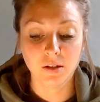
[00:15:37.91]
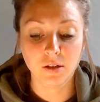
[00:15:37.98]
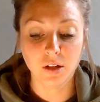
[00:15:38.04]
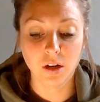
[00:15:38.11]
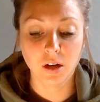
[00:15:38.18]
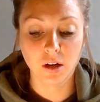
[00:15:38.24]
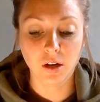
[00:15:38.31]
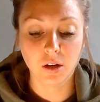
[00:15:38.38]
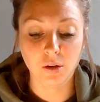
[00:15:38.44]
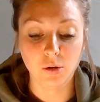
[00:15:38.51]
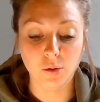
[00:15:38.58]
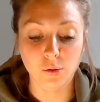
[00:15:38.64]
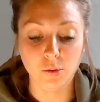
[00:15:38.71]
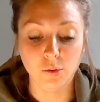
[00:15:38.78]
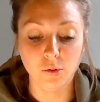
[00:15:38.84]

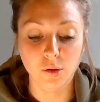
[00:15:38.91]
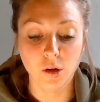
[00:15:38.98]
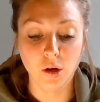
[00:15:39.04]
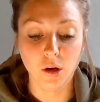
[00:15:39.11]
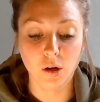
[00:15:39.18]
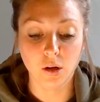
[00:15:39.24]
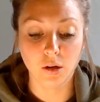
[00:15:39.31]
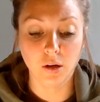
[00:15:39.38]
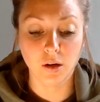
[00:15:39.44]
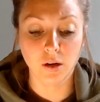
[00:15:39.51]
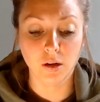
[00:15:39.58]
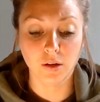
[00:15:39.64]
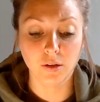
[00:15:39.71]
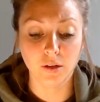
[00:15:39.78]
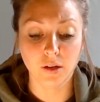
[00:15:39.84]

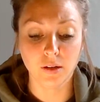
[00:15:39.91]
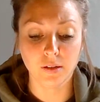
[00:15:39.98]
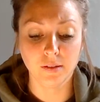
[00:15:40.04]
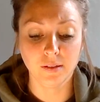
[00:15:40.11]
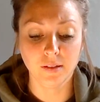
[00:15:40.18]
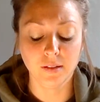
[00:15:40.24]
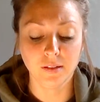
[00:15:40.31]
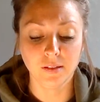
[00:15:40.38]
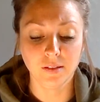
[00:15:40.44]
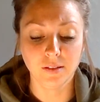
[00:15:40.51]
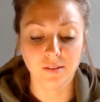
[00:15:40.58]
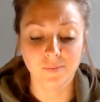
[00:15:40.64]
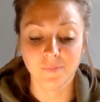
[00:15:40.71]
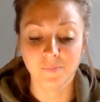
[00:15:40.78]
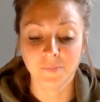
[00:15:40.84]

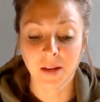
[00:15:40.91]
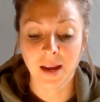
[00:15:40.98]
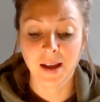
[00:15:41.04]
Da-doo-da-da-dun.